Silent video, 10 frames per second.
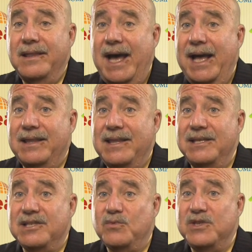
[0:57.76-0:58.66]
that
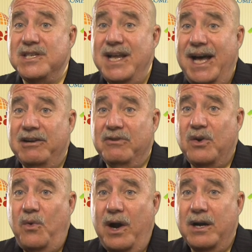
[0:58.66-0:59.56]
this was not a
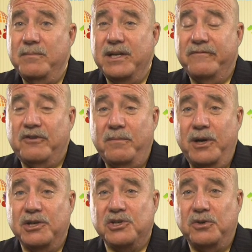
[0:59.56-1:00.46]
requirement of
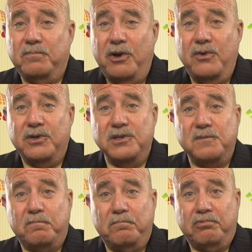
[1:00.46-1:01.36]
commercial
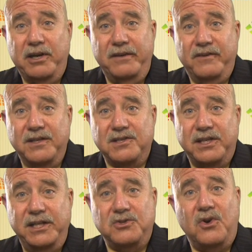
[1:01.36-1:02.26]
brokers
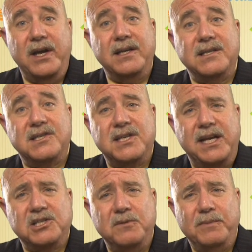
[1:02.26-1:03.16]
previously, drawing a
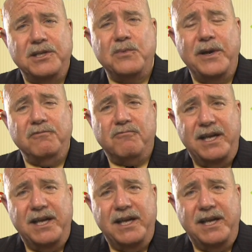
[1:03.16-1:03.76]
distinction between